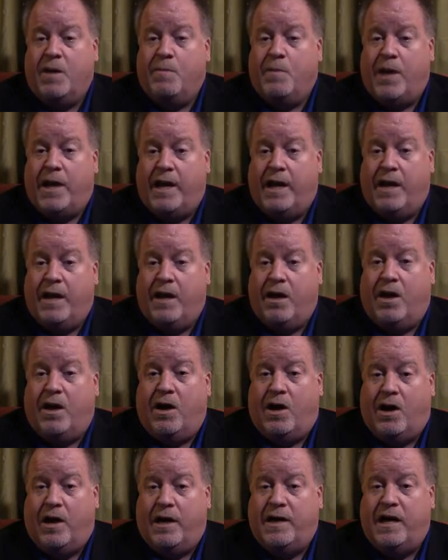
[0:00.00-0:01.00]
But
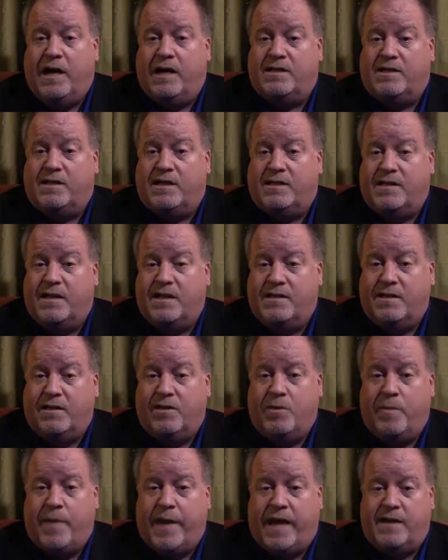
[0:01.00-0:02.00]
on a
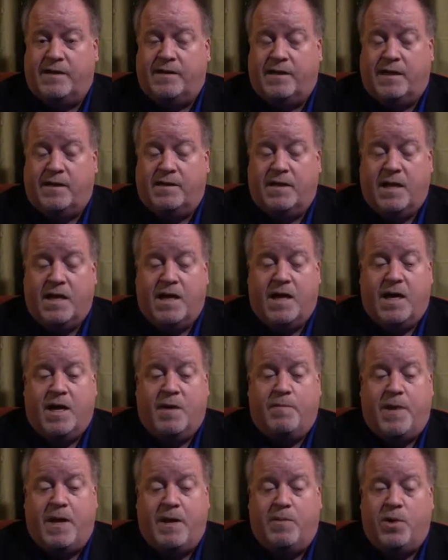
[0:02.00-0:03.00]
statistical basis,
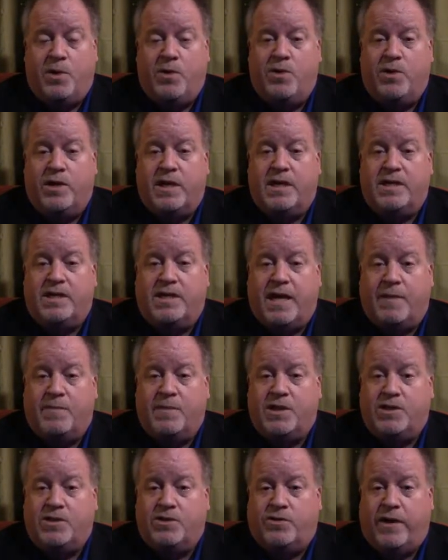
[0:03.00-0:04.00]
people who can
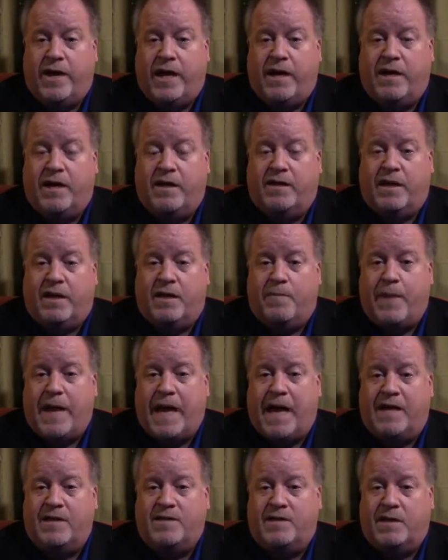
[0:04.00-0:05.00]
demonstrate the
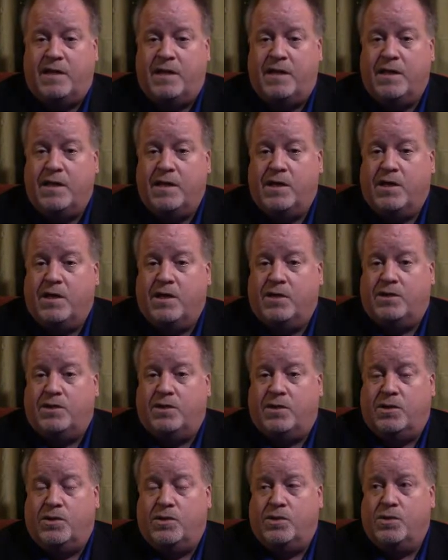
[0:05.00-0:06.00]
capacity
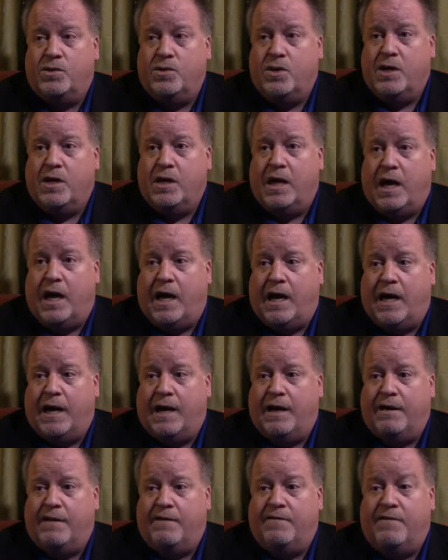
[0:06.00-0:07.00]
to
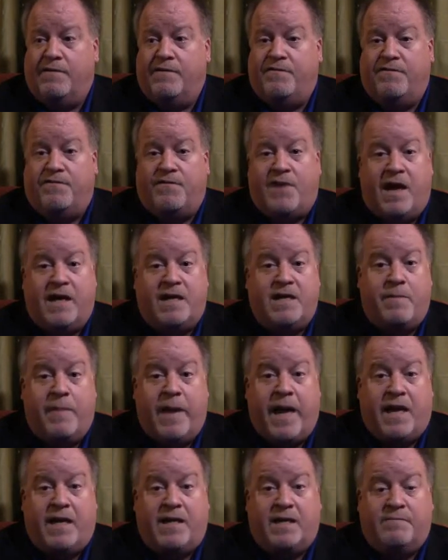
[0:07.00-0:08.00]
find a
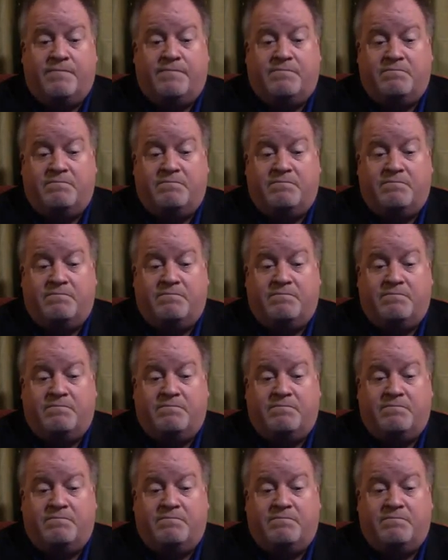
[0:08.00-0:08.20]
mate,